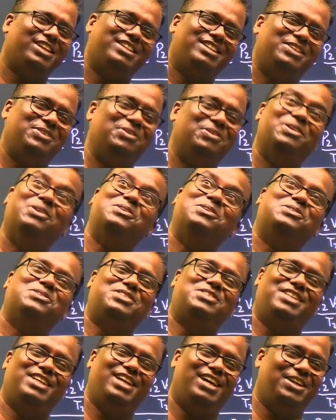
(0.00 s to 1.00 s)
He will also
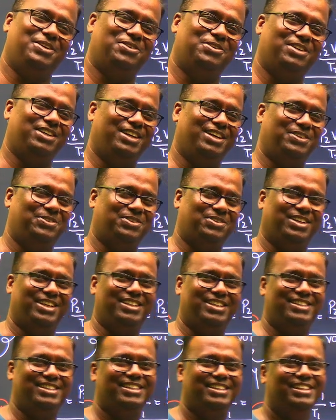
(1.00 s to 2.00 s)
say, I got
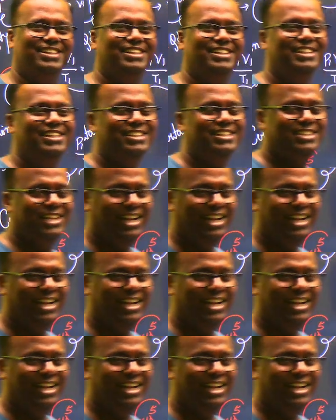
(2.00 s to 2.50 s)
Ghatotkach. Chale,